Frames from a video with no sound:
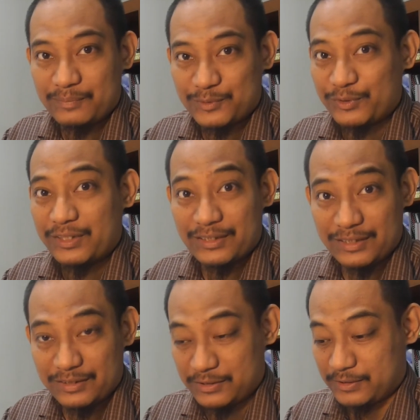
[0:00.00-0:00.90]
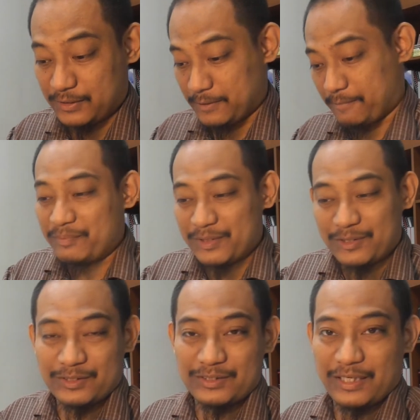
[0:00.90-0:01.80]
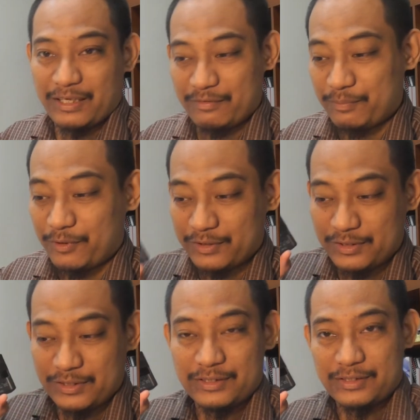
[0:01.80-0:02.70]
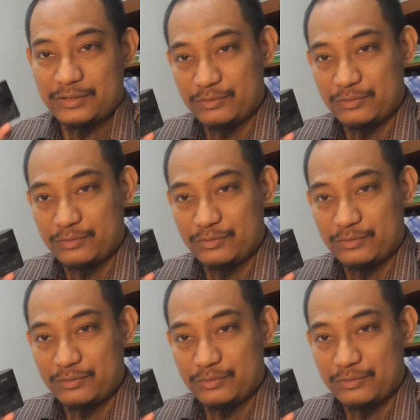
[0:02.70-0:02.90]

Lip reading: So that's interesting because I have bought this